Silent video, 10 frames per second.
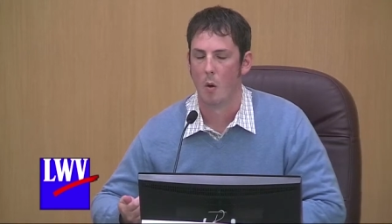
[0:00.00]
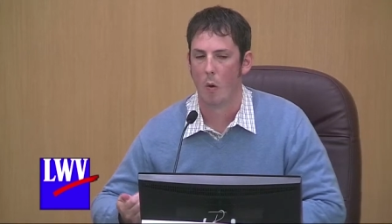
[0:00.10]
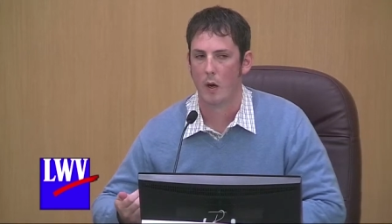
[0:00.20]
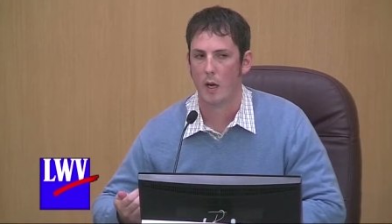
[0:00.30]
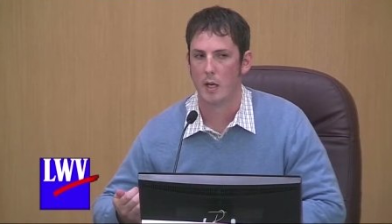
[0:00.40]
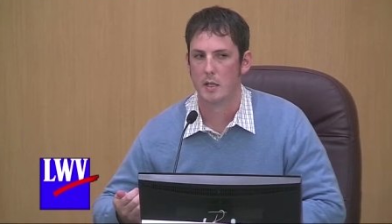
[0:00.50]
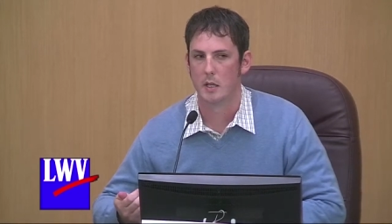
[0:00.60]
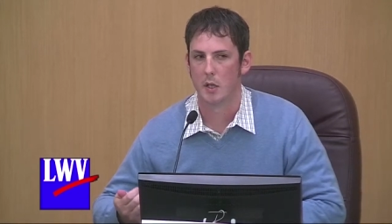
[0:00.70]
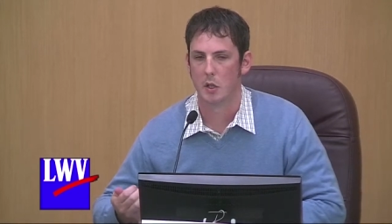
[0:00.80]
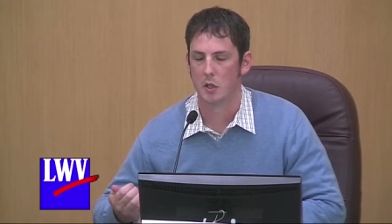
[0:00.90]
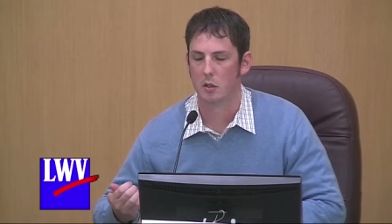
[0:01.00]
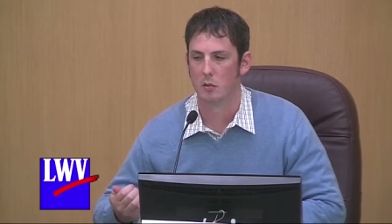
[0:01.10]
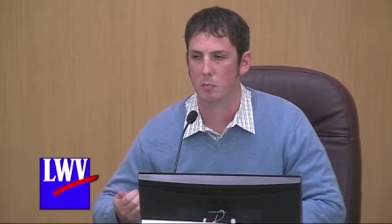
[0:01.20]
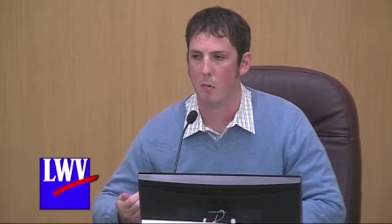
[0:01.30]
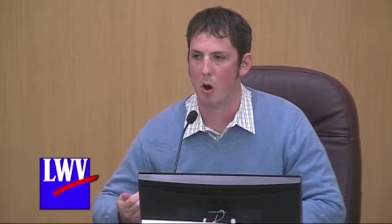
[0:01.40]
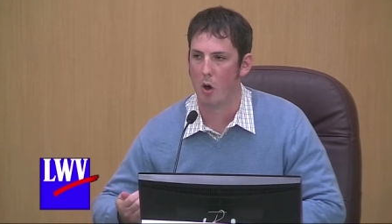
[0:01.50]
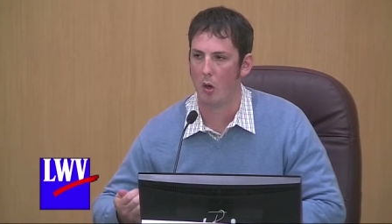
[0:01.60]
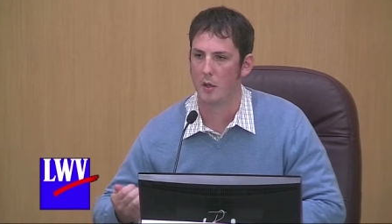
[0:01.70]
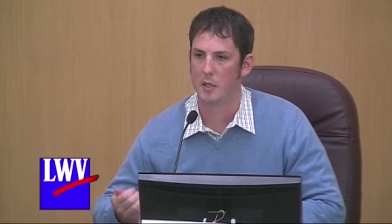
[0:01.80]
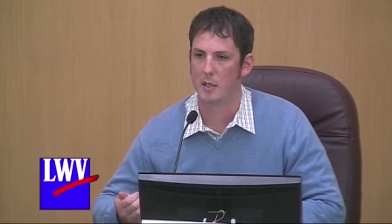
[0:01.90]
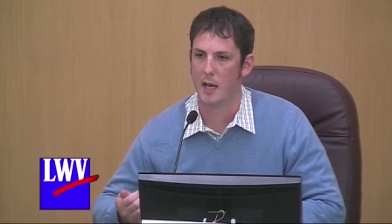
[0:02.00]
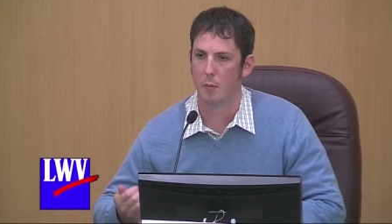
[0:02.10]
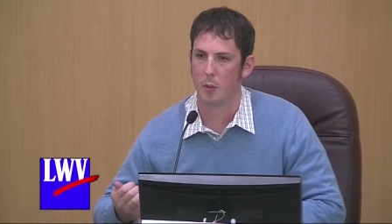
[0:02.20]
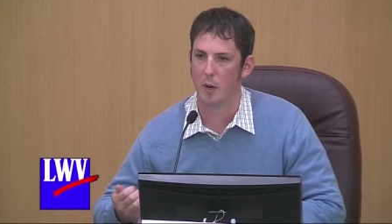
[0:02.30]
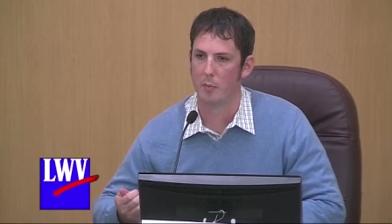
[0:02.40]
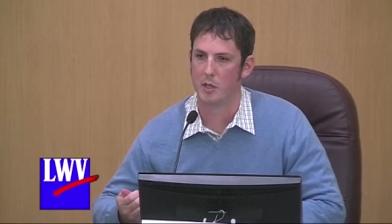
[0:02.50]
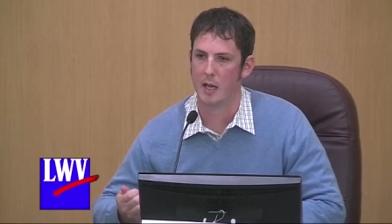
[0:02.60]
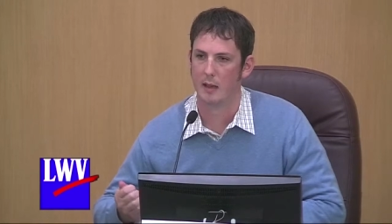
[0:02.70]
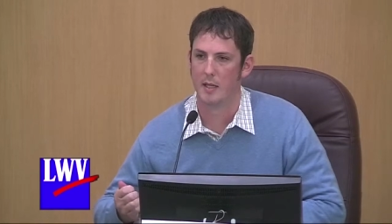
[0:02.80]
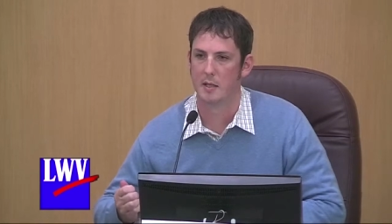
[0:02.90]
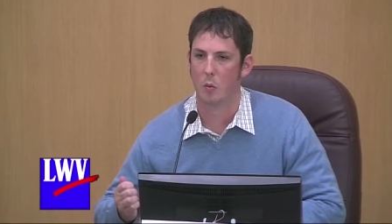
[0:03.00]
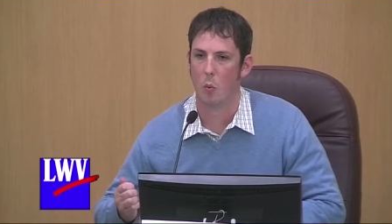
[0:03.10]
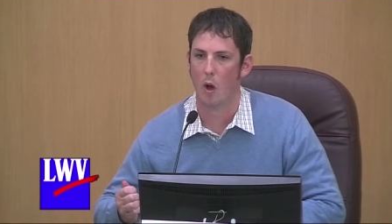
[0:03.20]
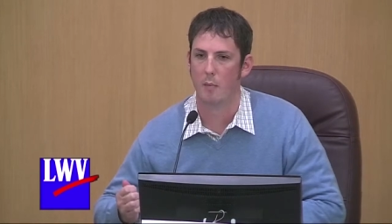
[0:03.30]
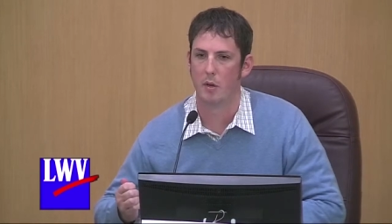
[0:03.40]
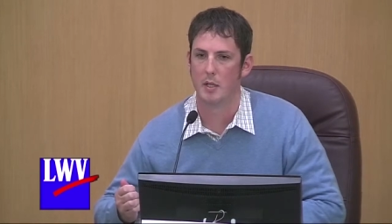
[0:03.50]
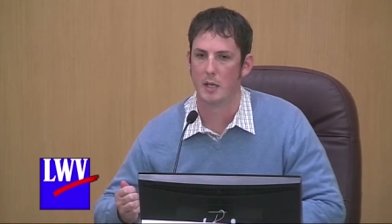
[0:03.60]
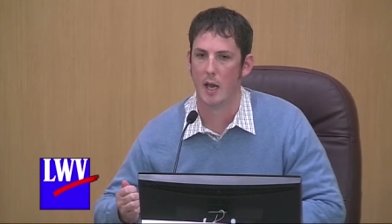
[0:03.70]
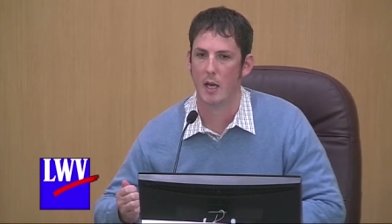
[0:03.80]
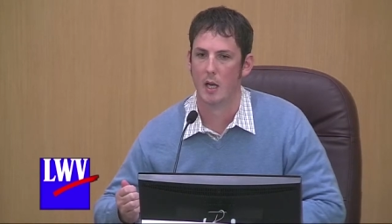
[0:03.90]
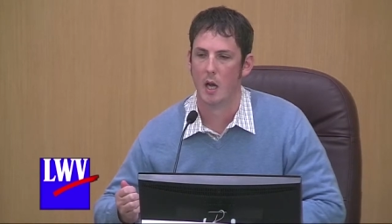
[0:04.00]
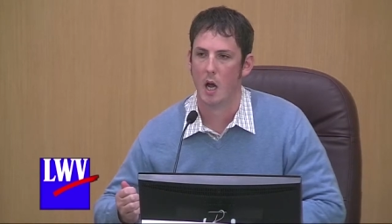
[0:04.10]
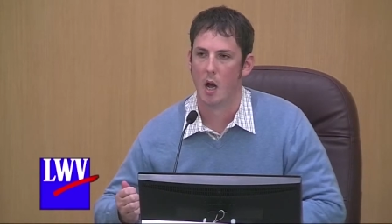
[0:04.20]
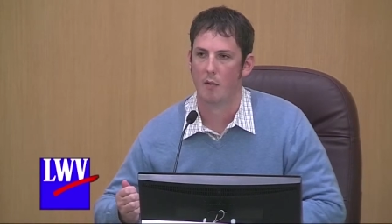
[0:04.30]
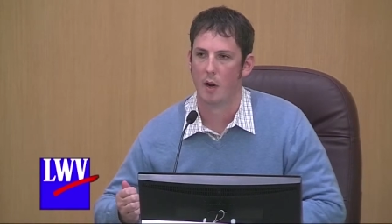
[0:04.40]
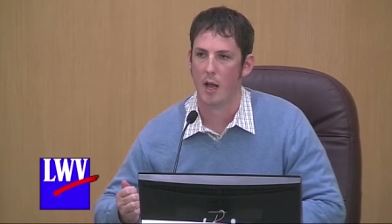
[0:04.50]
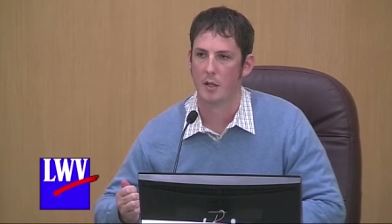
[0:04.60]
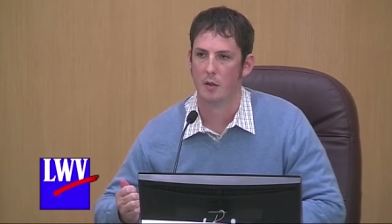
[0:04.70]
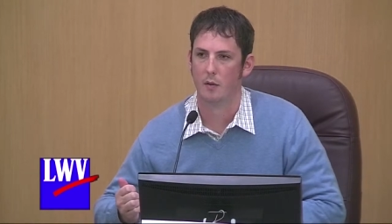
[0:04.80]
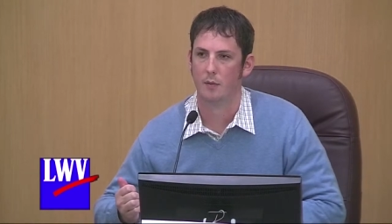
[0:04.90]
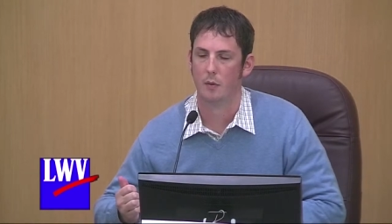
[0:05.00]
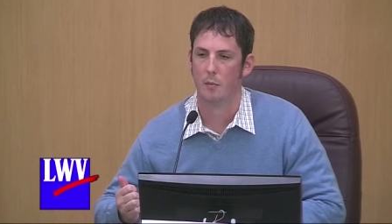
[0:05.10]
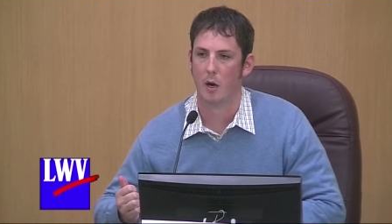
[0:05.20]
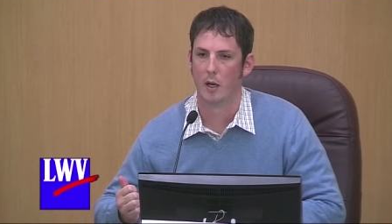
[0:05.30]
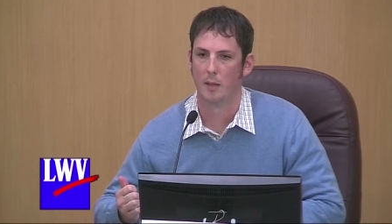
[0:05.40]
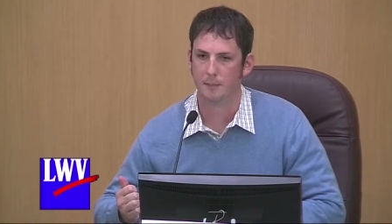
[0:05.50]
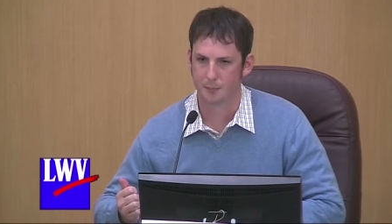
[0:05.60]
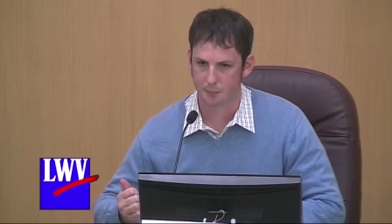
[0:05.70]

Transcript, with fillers: Oregon is such a small state; we represent less than one percent of our national food market.